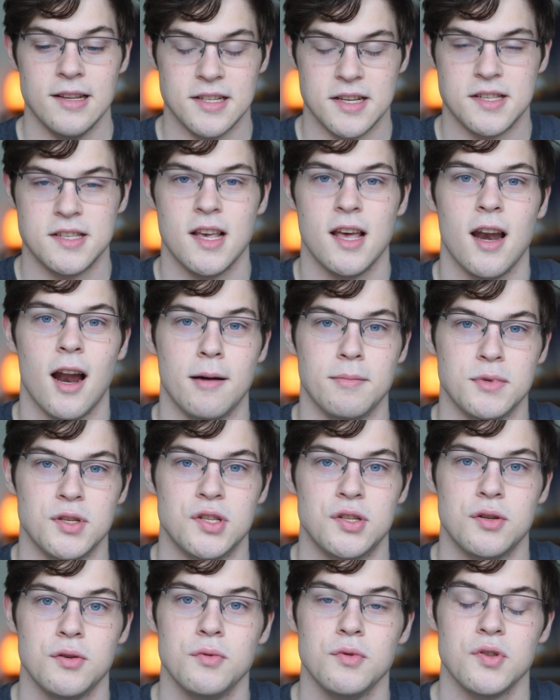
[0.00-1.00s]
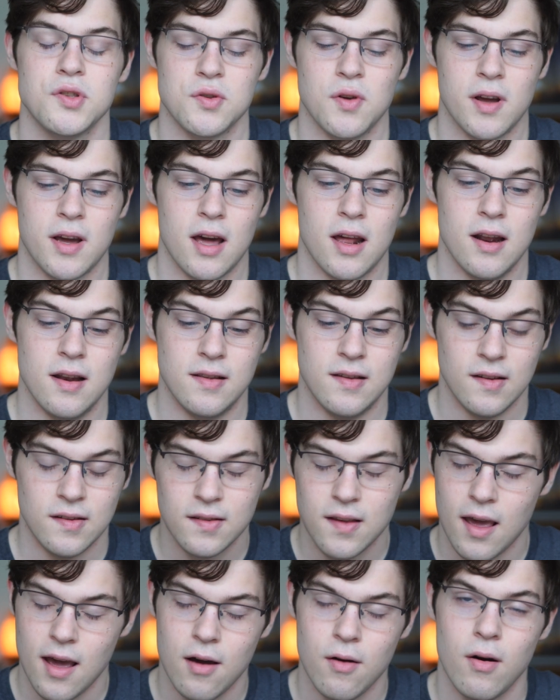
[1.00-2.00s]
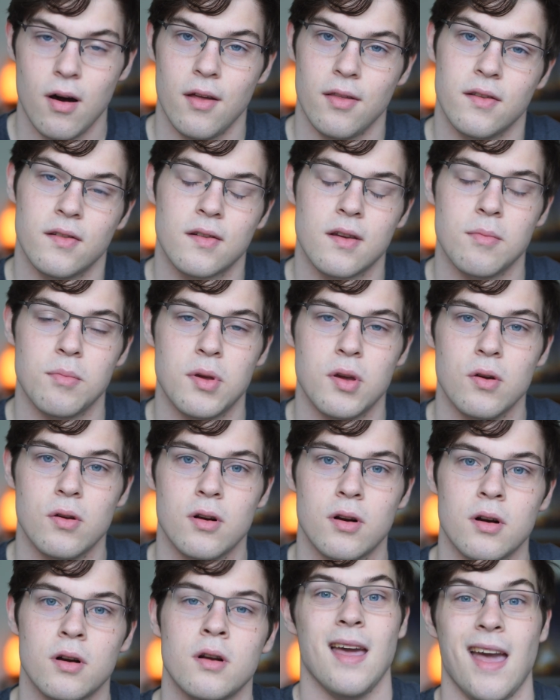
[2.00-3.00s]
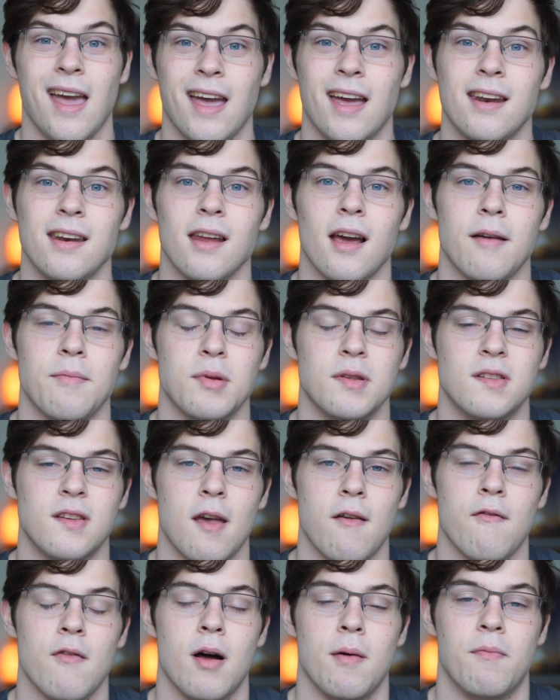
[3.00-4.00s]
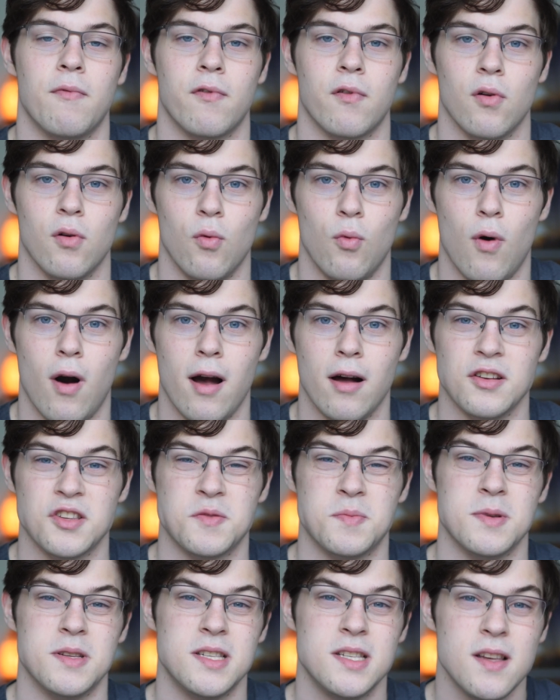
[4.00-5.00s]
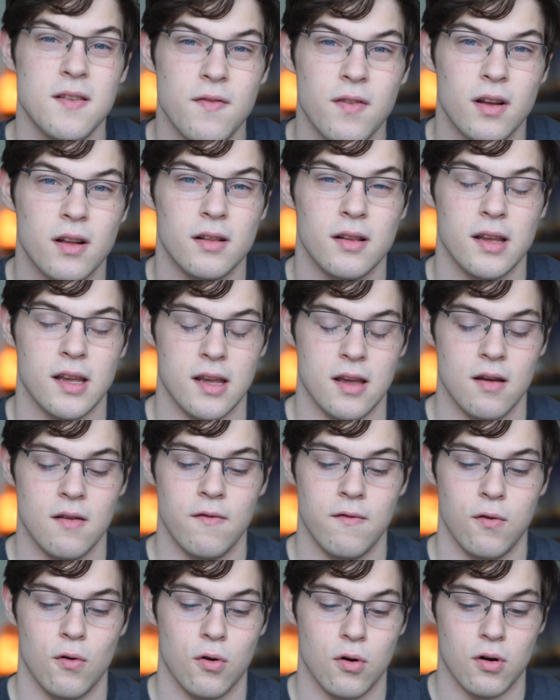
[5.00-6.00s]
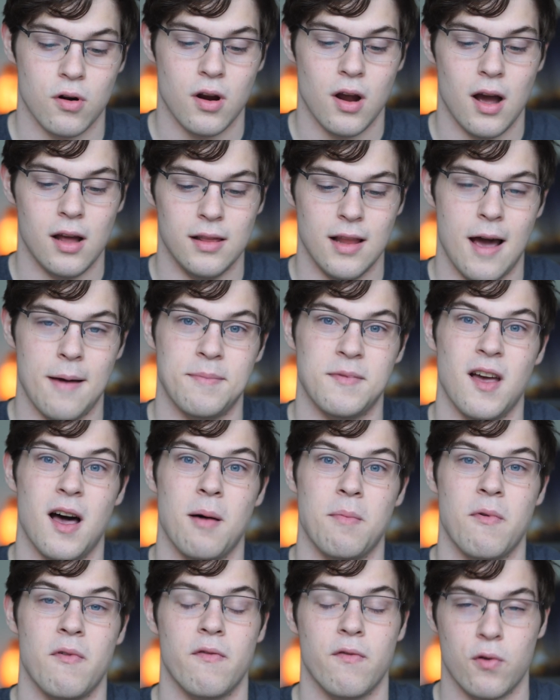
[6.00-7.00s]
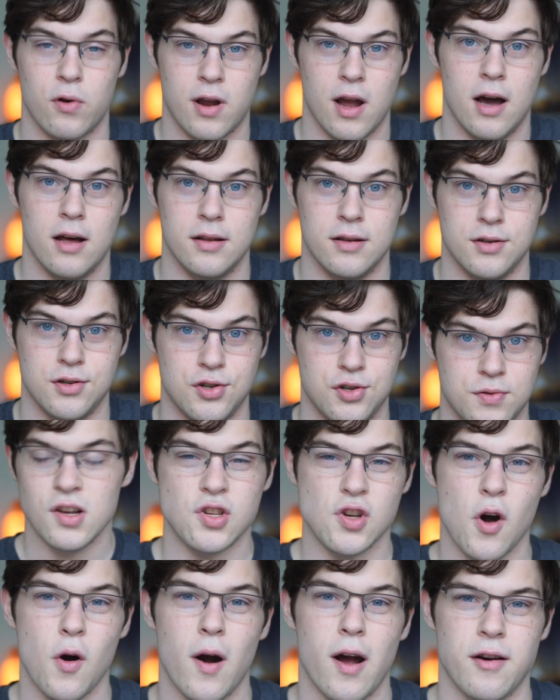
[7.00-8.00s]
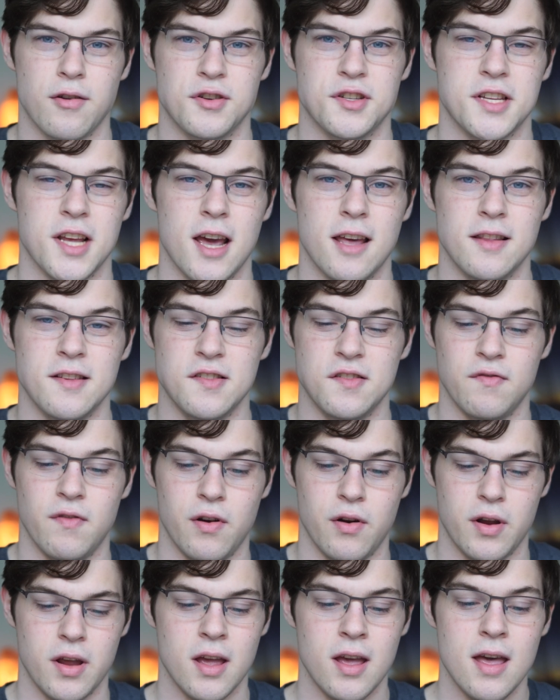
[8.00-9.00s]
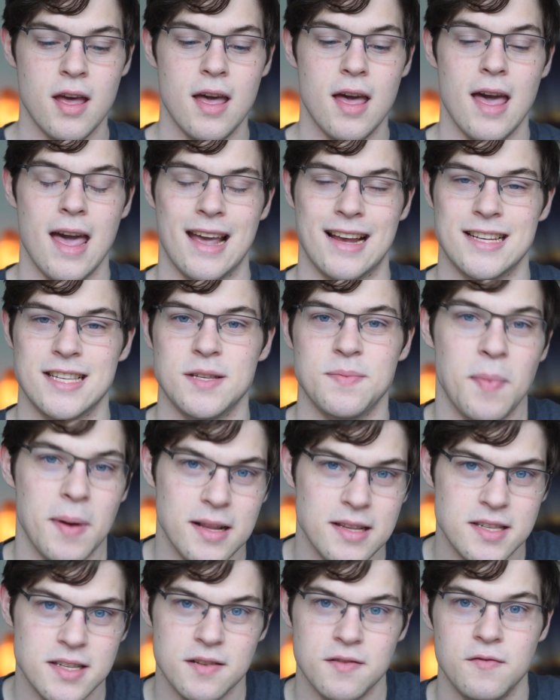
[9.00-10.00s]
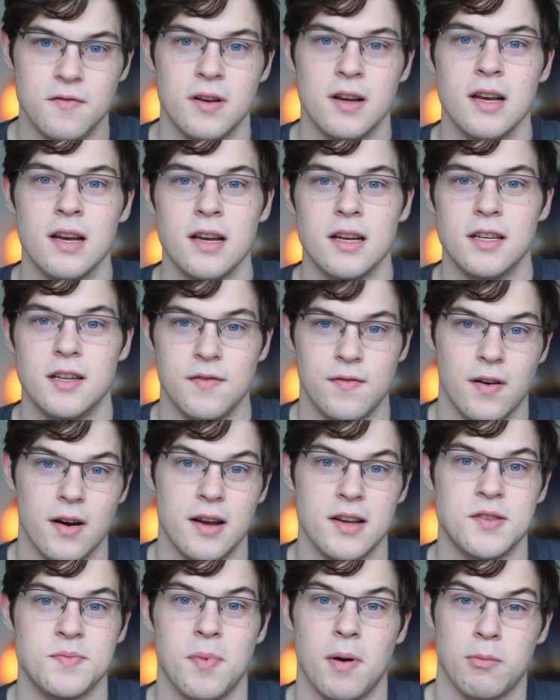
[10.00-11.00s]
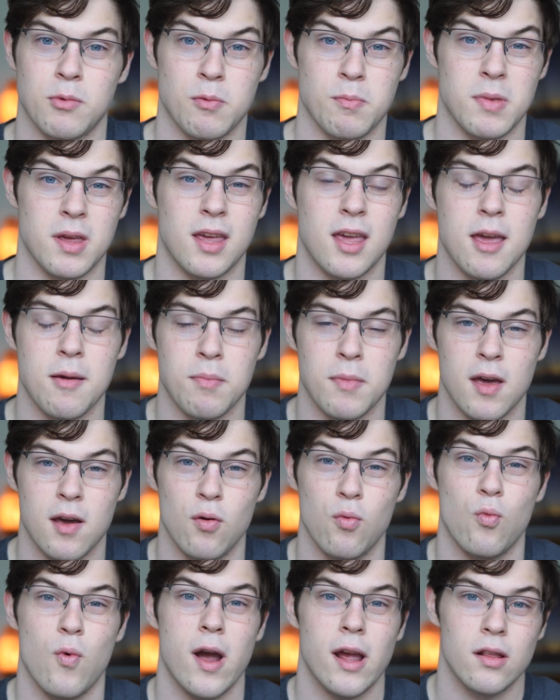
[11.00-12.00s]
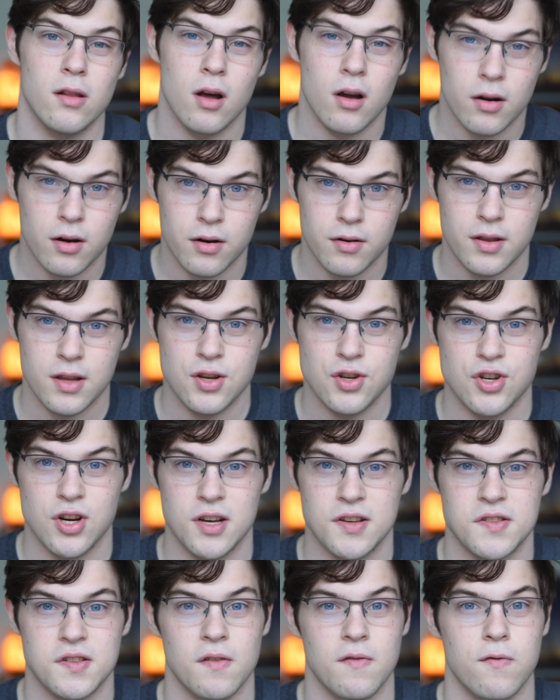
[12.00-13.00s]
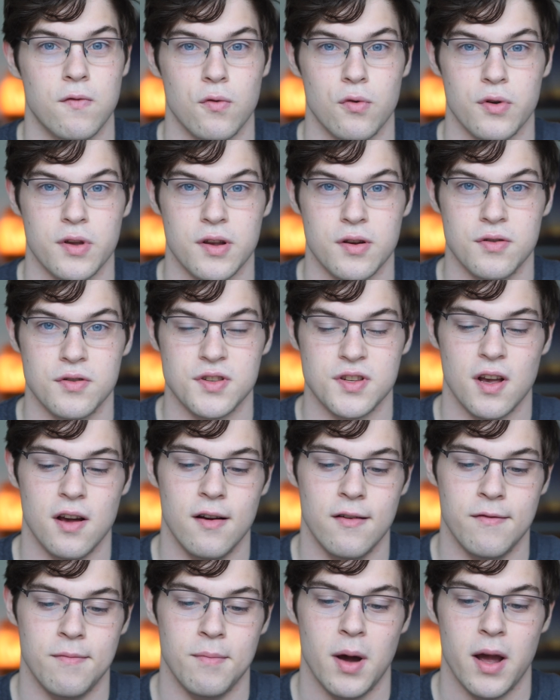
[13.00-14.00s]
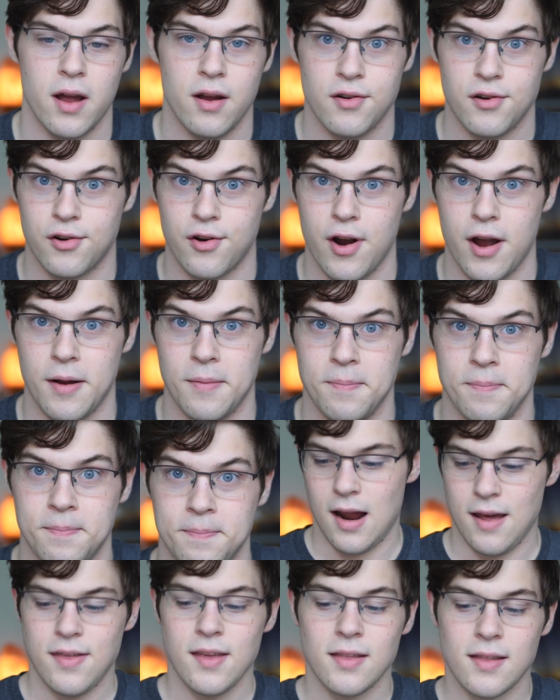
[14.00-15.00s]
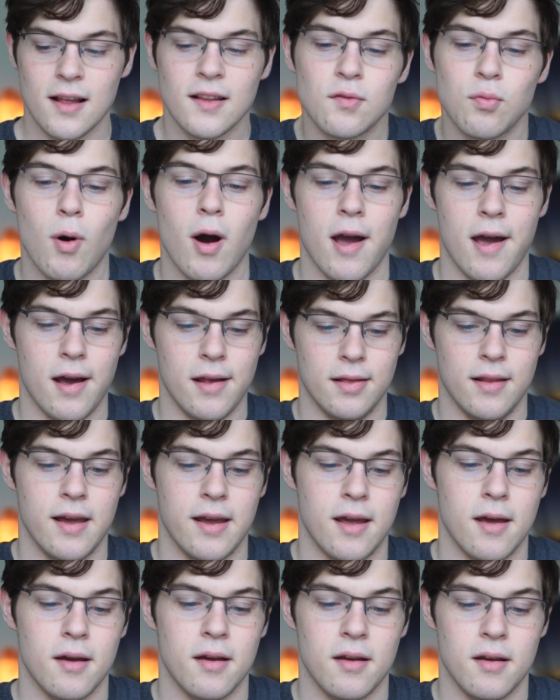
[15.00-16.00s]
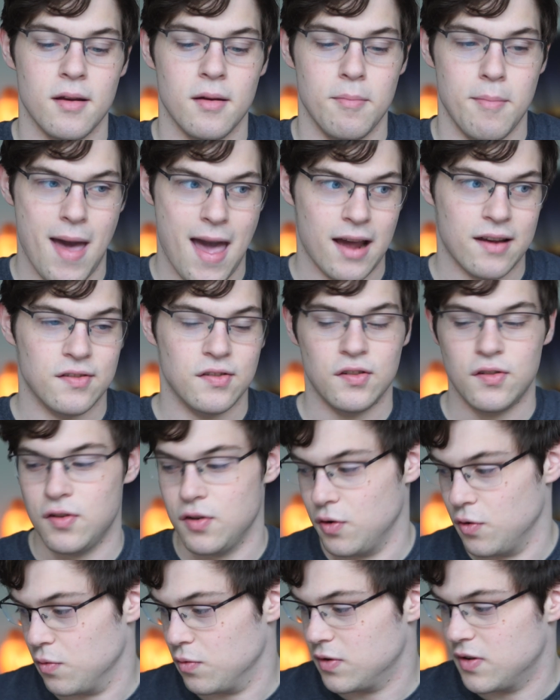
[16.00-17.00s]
As I said, I'm a student, so I got a discount on this computer, and I've been saving up for a while specifically for a laptop for college. So I understand this is a very expensive device, but I'm going to be keeping it way longer than just the 4 years of my undergrad. I think that's why I like Macs too.